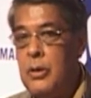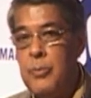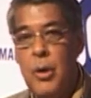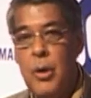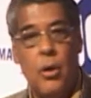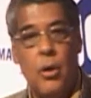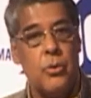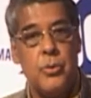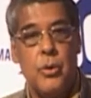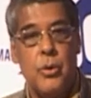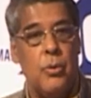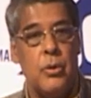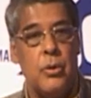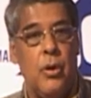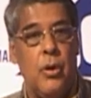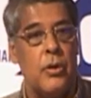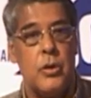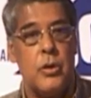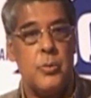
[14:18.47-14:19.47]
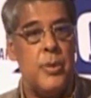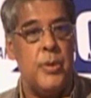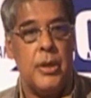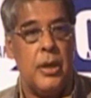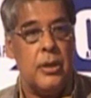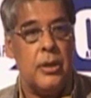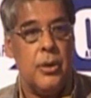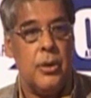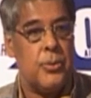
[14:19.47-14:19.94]
because she could not
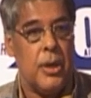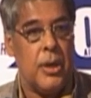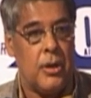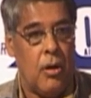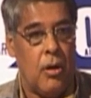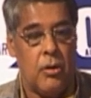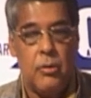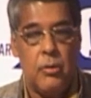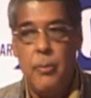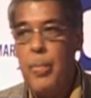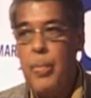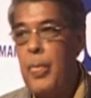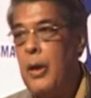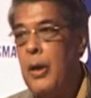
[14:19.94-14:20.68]
speak English at all.